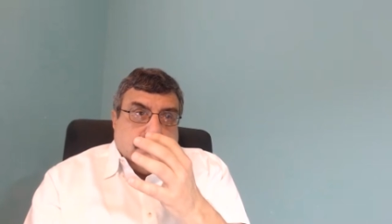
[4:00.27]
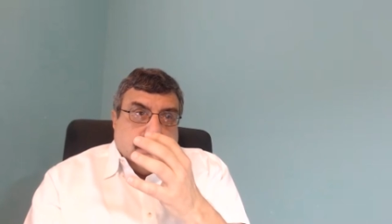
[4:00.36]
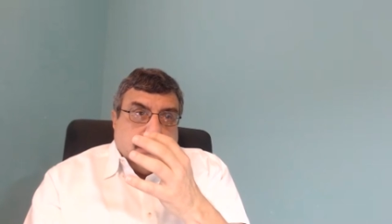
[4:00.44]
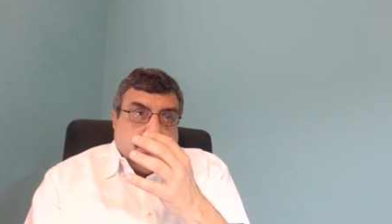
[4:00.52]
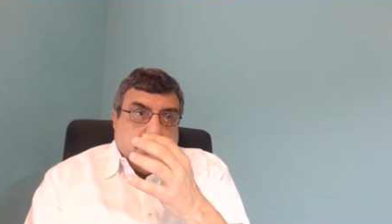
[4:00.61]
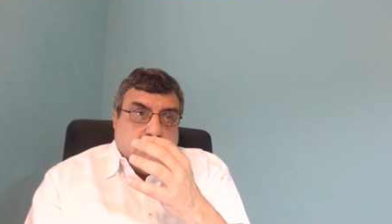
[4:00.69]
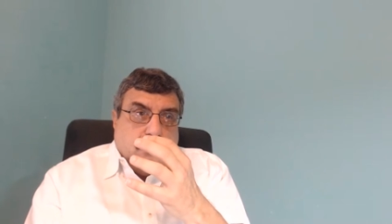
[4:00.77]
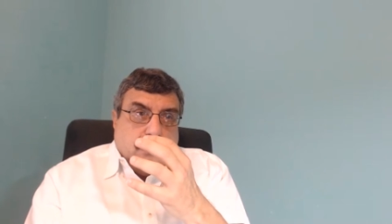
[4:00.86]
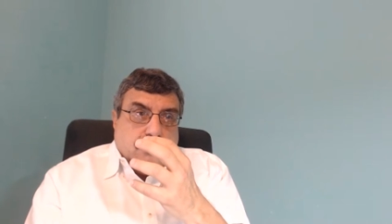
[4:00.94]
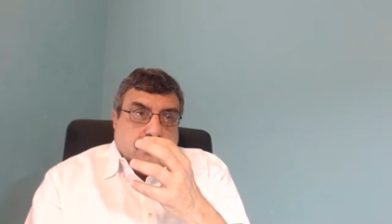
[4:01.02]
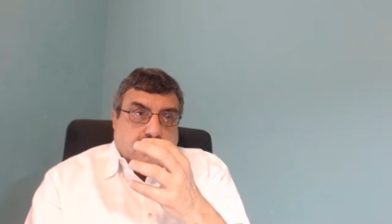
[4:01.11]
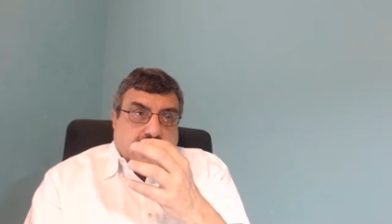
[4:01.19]
issue when
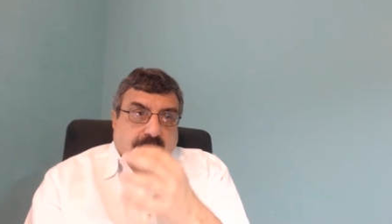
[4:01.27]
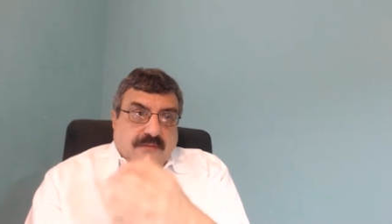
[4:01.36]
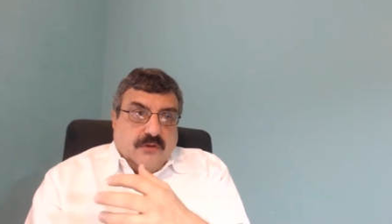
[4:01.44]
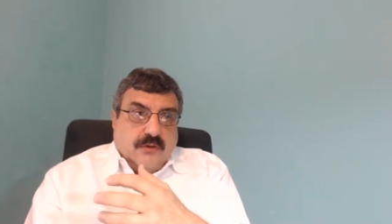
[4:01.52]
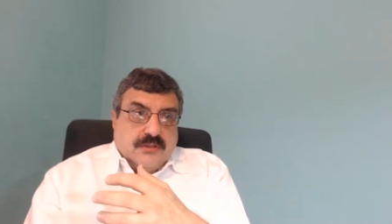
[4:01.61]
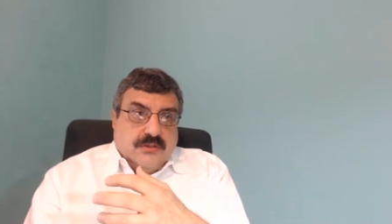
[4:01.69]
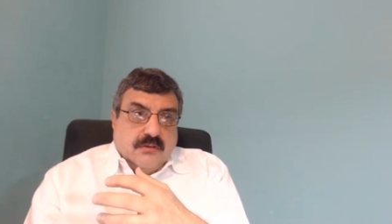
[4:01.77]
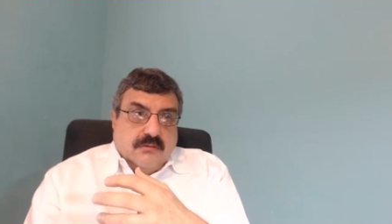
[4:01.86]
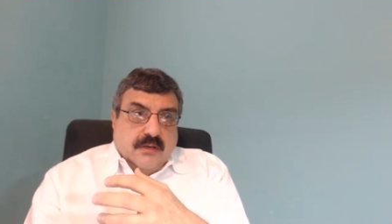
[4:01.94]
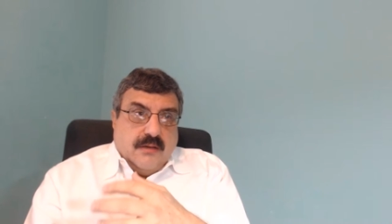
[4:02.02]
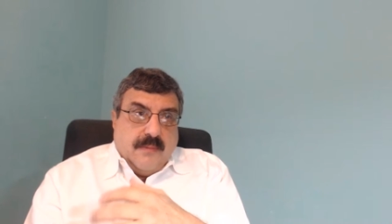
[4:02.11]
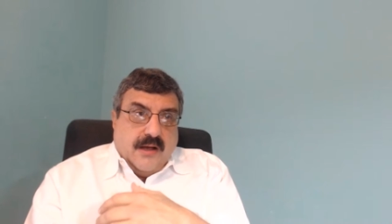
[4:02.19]
you're a behaviorist, you
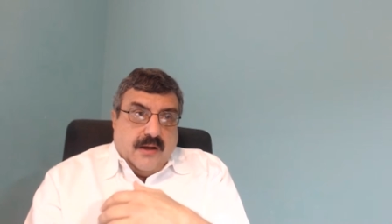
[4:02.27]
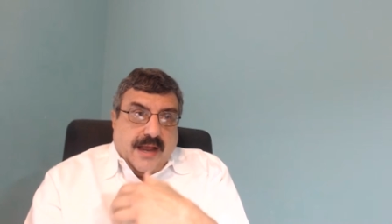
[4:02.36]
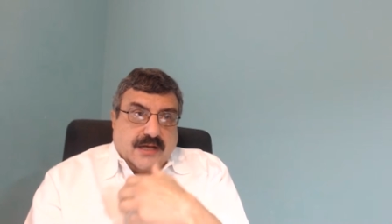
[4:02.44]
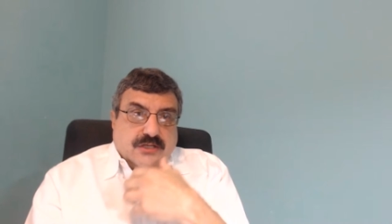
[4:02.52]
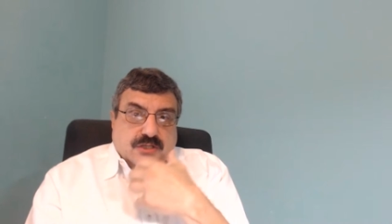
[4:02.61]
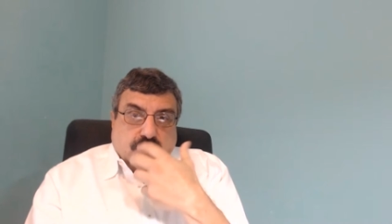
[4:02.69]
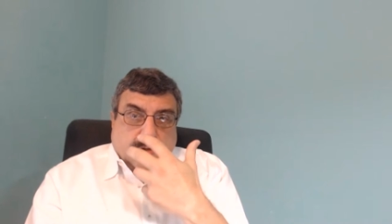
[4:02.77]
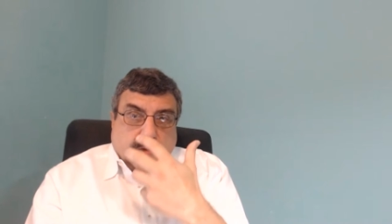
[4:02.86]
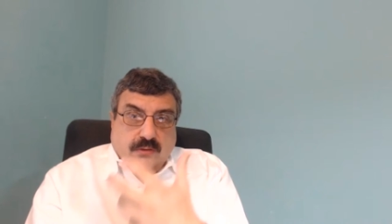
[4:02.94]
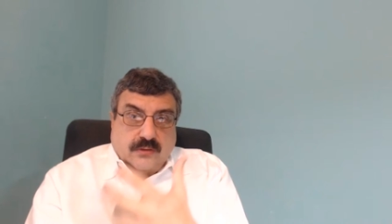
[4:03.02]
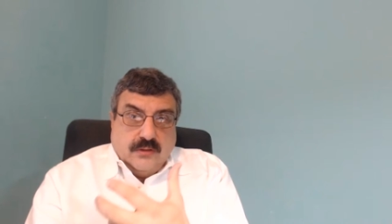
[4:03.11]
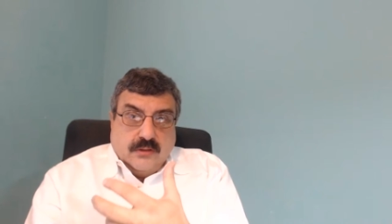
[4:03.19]
think about
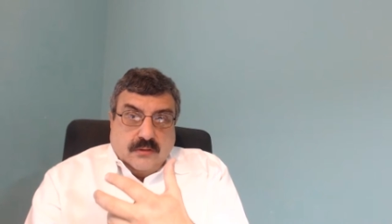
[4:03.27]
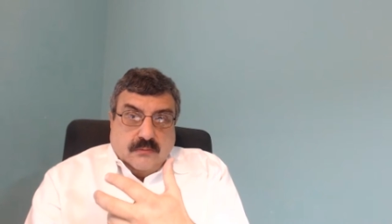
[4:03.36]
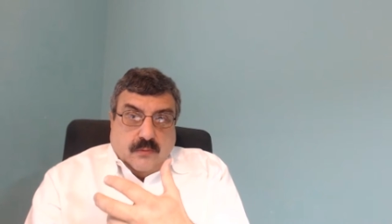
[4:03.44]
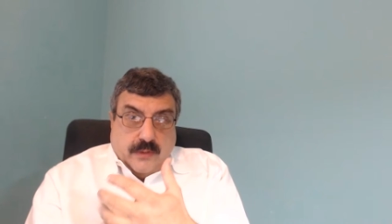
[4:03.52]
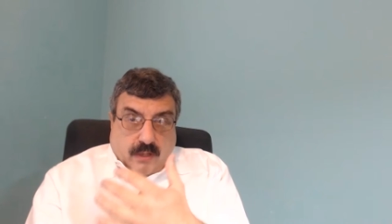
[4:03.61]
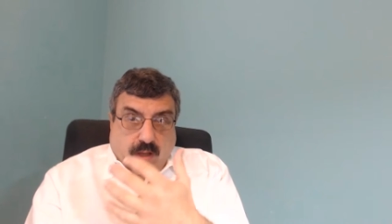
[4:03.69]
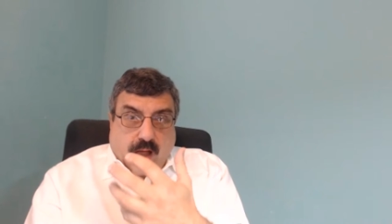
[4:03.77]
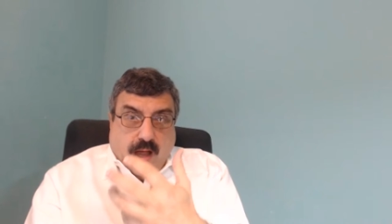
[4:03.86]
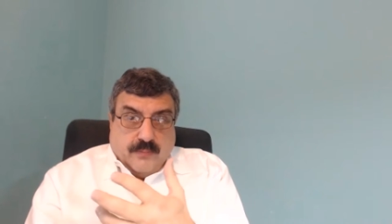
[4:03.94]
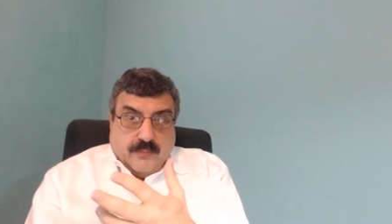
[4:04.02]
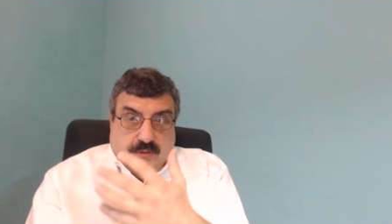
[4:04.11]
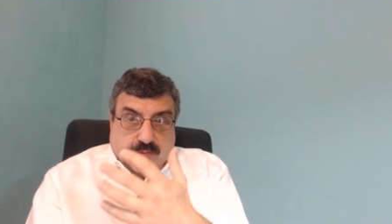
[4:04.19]
external, we call
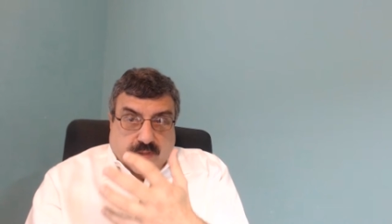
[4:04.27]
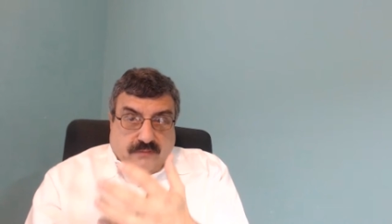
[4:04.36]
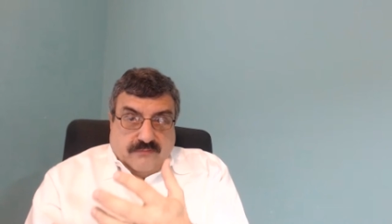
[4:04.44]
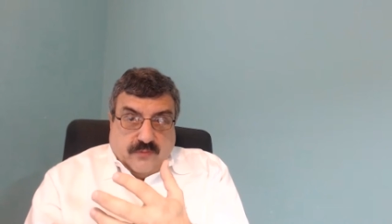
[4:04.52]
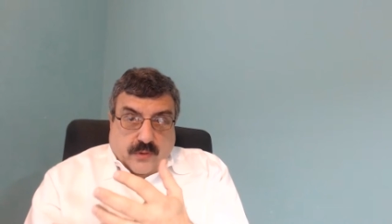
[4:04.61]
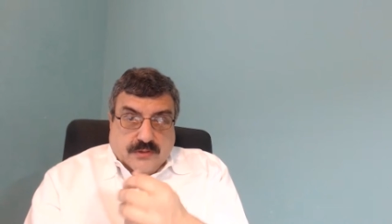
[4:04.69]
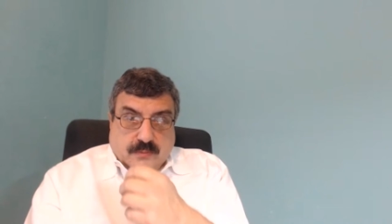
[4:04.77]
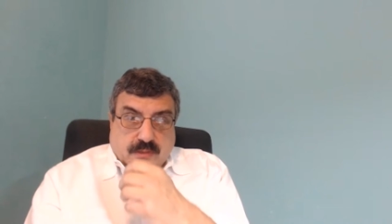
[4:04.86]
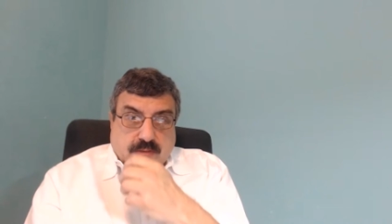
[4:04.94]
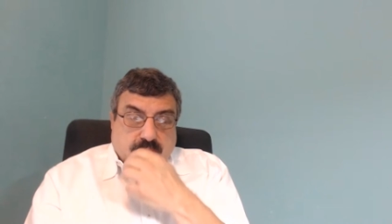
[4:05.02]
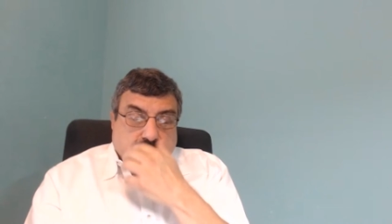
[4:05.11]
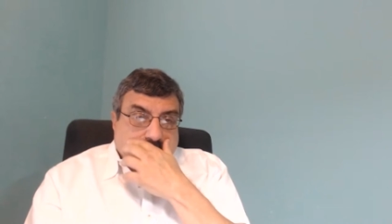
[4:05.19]
operant
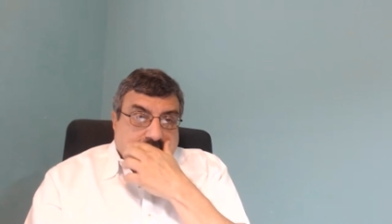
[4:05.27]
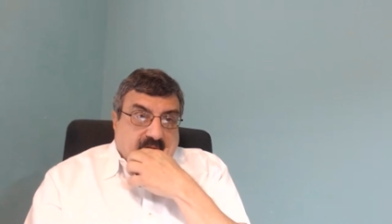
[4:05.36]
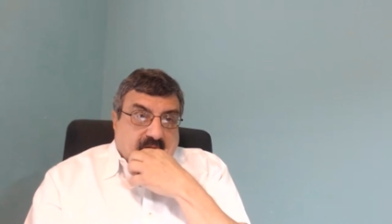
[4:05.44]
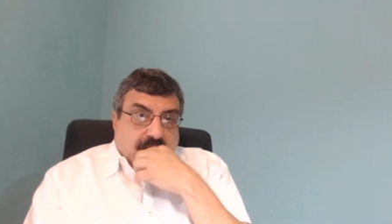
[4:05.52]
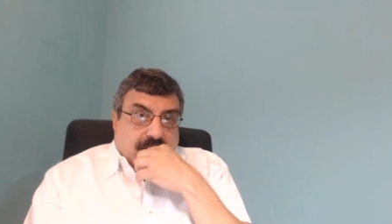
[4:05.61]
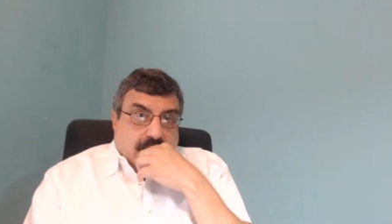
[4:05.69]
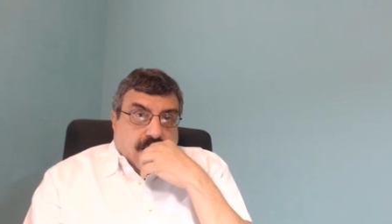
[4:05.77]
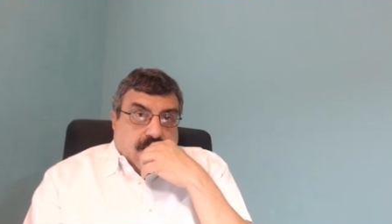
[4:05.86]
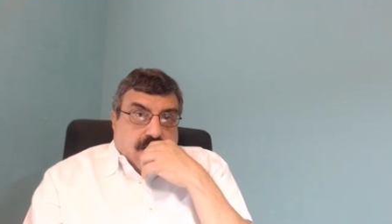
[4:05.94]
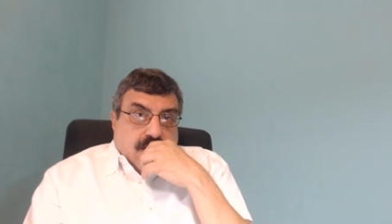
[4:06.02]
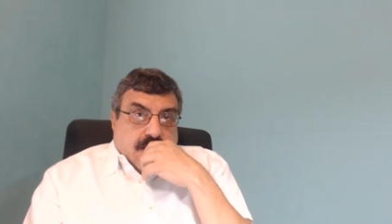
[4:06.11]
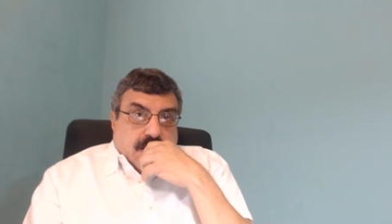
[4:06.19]
reinforcement.
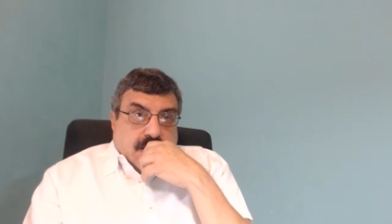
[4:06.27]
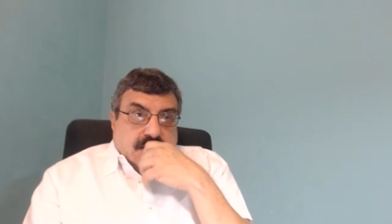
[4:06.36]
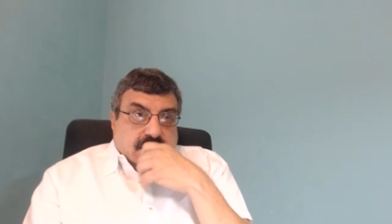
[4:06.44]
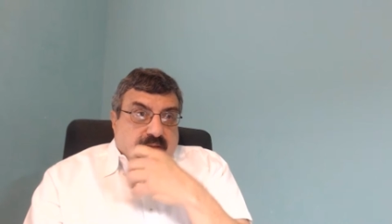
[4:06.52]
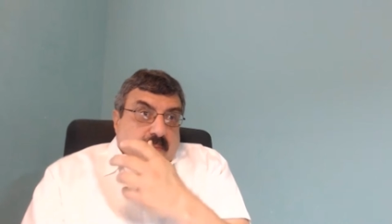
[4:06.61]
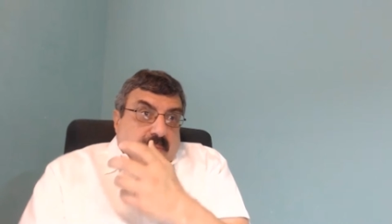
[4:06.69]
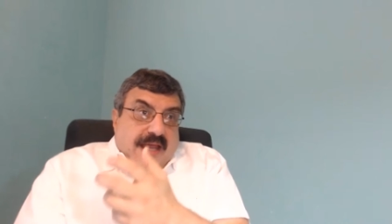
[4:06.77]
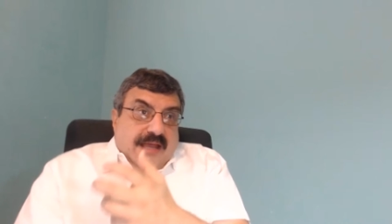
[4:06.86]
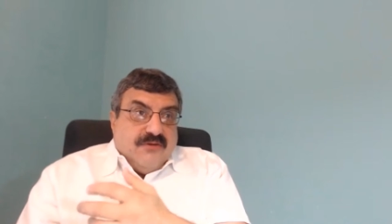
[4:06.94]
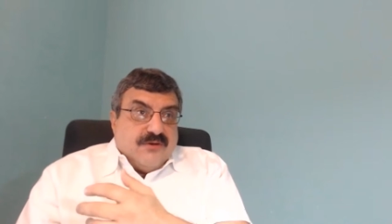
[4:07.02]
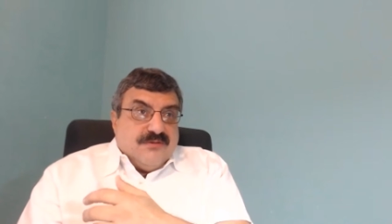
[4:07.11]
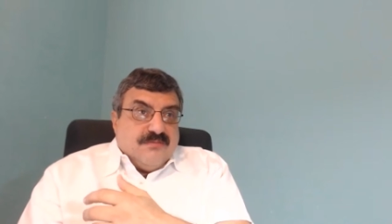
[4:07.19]
Some
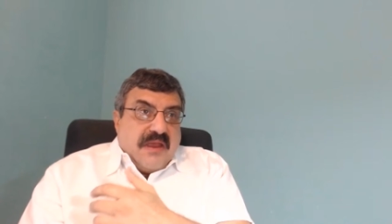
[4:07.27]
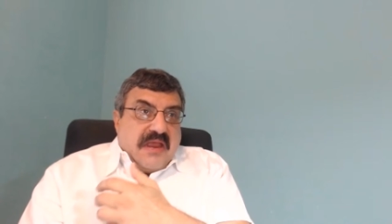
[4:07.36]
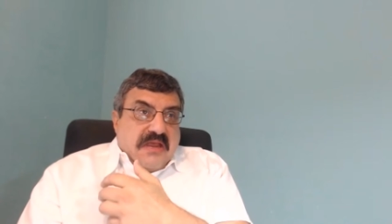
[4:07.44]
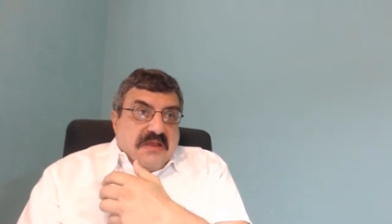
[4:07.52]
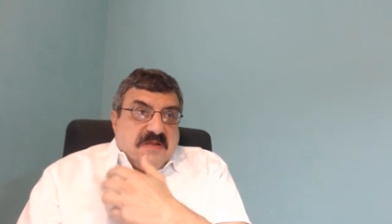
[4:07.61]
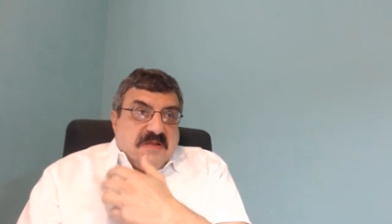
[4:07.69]
behaviorists may